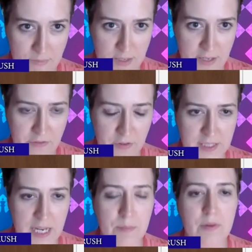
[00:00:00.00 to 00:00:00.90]
Like, for
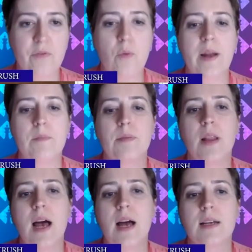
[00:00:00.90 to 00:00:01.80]
example, if white
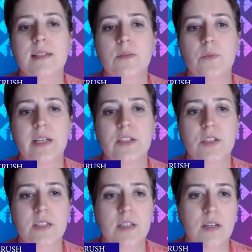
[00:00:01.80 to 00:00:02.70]
blocks, we can
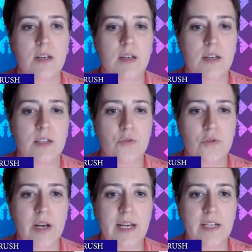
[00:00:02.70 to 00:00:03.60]
just
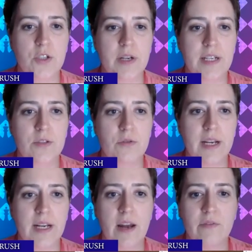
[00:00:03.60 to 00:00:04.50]
trade
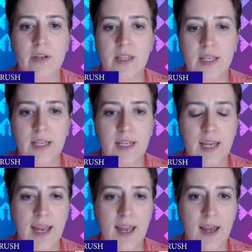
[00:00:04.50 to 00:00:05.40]
everything,
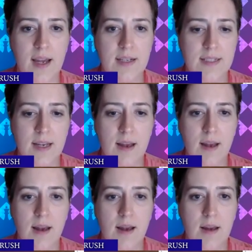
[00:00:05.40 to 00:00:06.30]
and
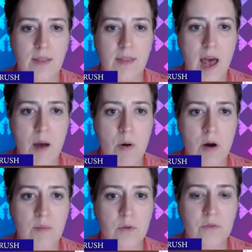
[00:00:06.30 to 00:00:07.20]
that
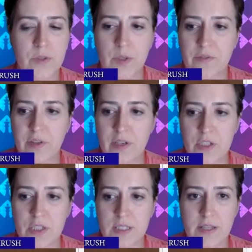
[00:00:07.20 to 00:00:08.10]
pawn move sort of
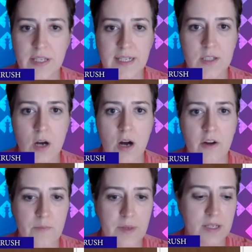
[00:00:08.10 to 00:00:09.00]
finishes things
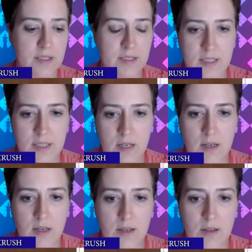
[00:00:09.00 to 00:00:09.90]
off, because
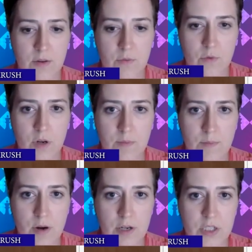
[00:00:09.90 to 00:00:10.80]
the rook
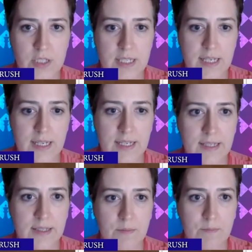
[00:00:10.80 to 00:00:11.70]
barges
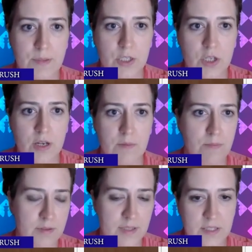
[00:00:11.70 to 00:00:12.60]
in, the bishop
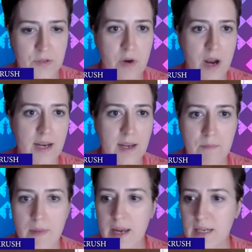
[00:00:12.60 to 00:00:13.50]
is threatening
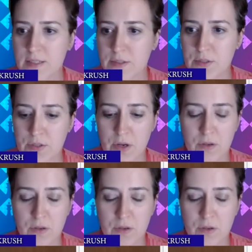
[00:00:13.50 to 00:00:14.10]
mate, so